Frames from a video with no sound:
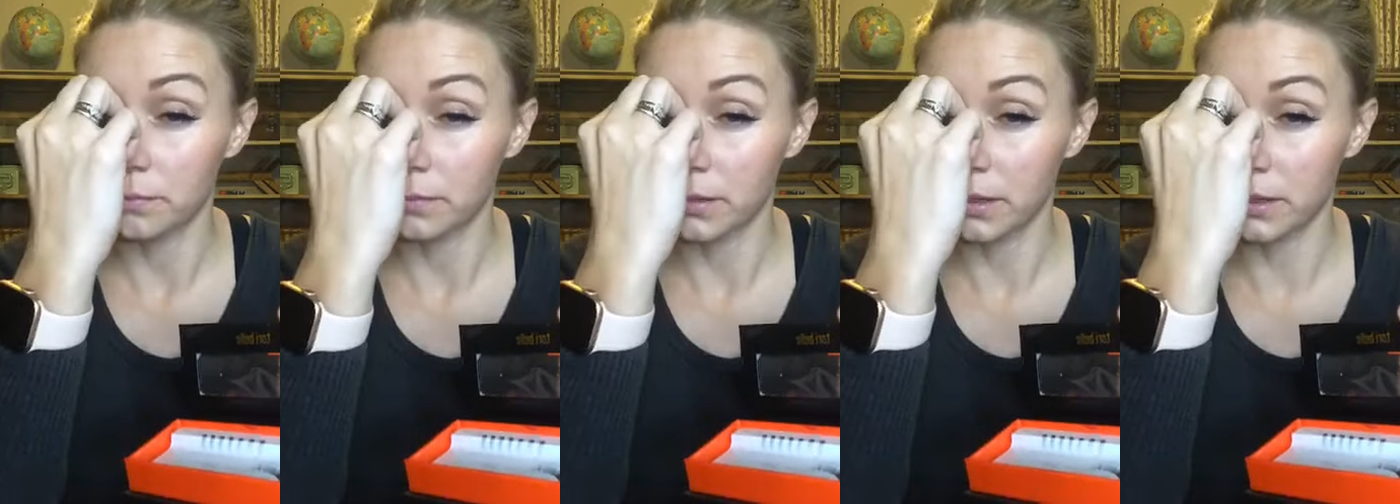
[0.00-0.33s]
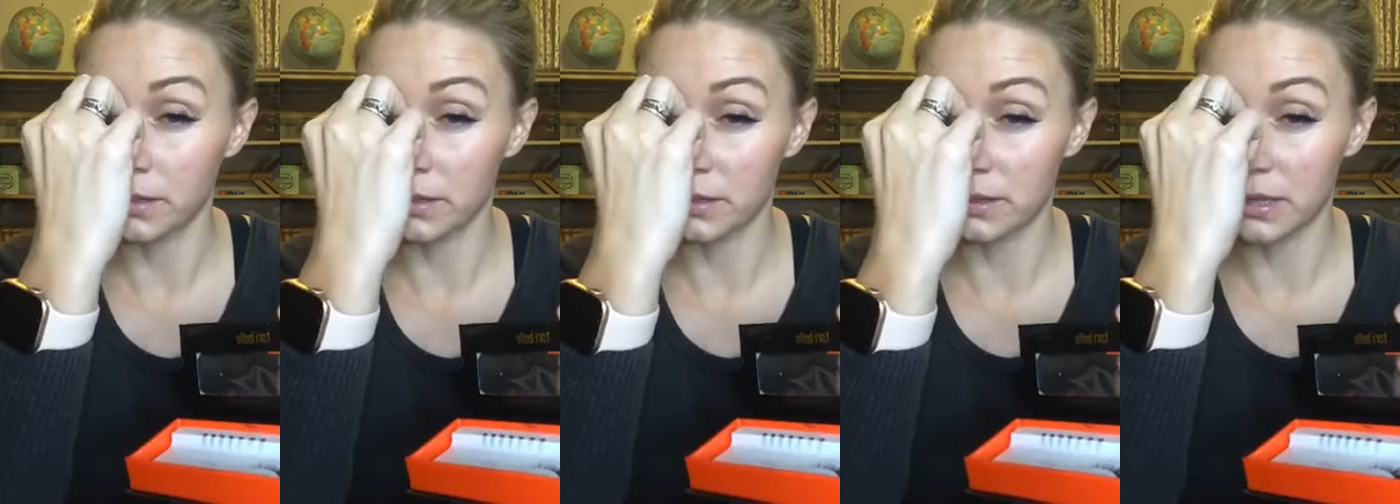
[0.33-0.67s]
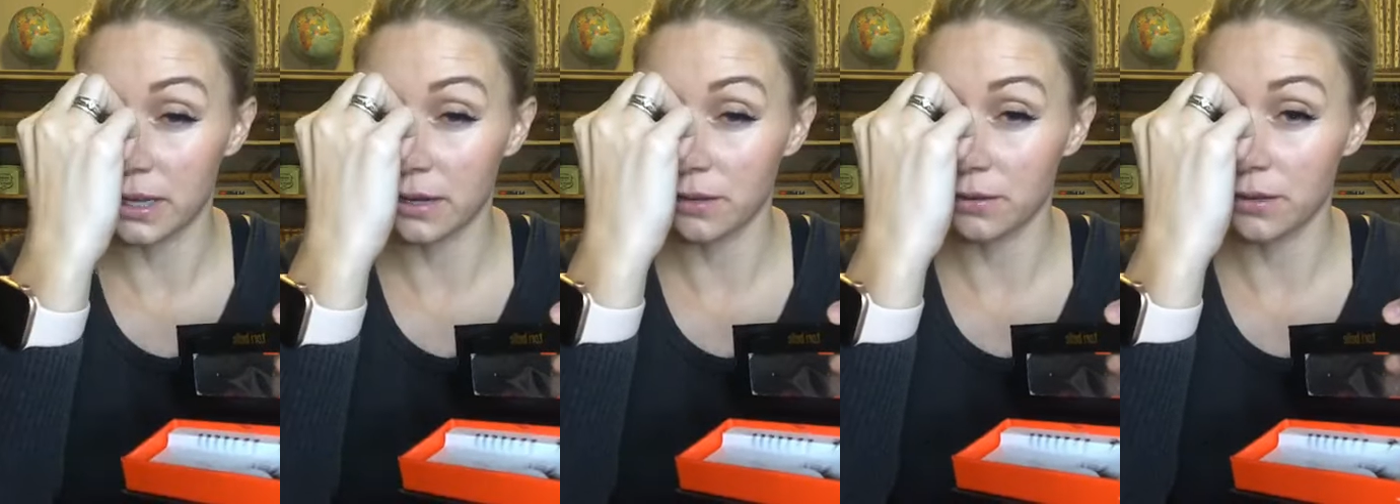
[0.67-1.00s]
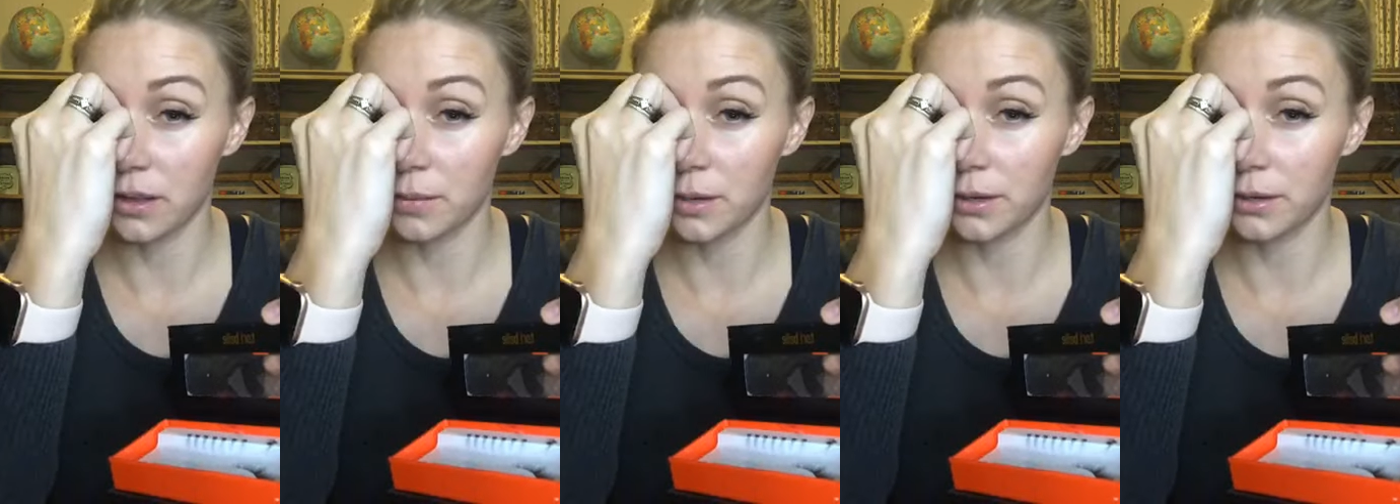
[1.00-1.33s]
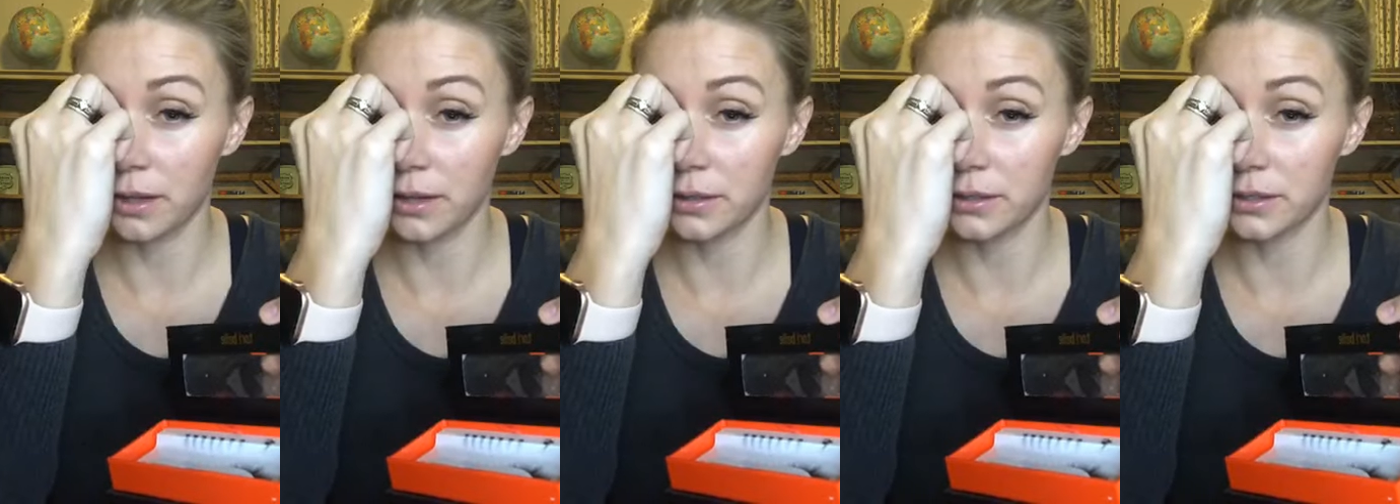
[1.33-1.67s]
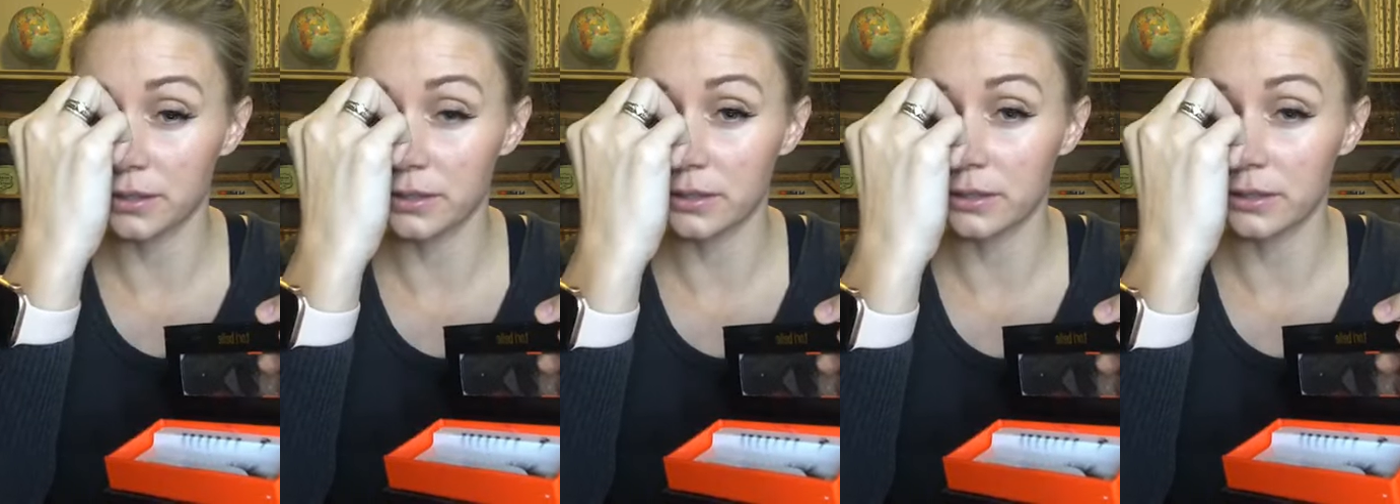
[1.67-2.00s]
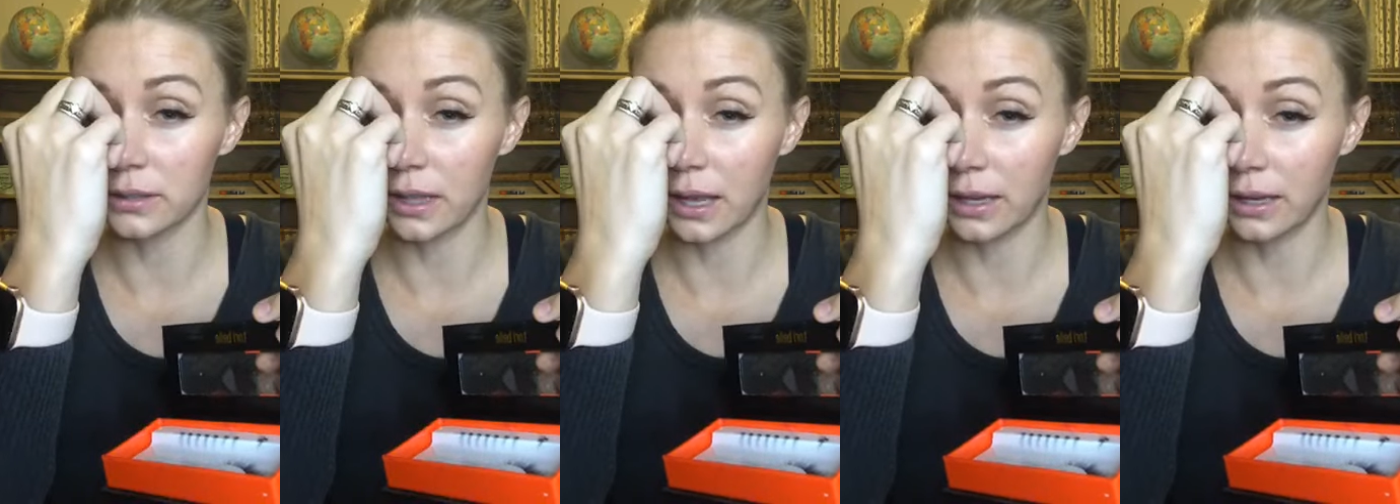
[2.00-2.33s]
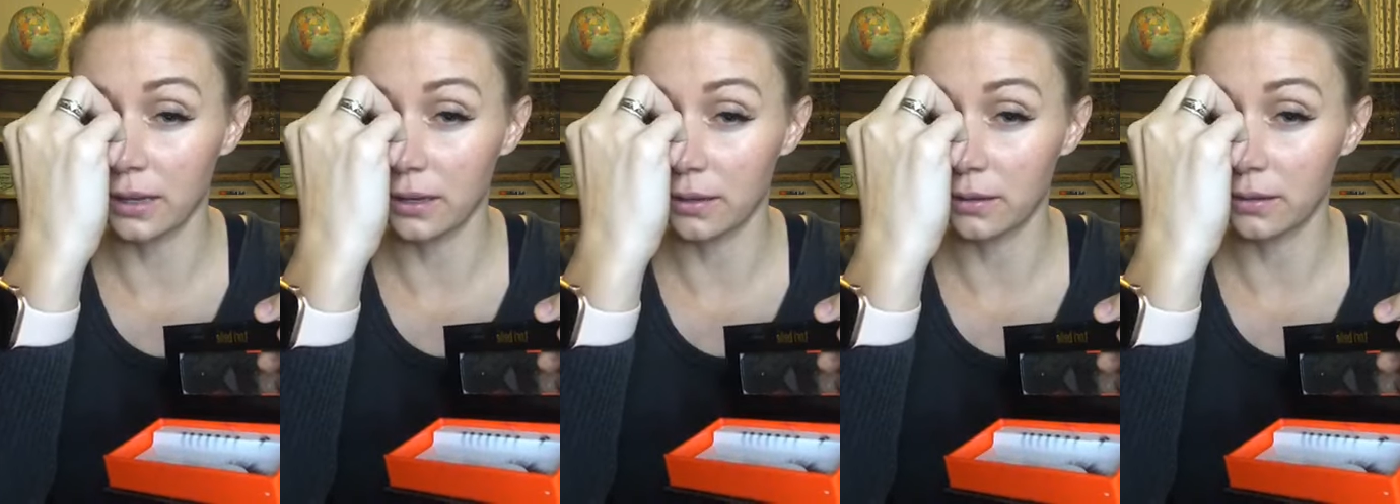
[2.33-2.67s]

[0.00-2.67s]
You just take your thumb underneath and just slide it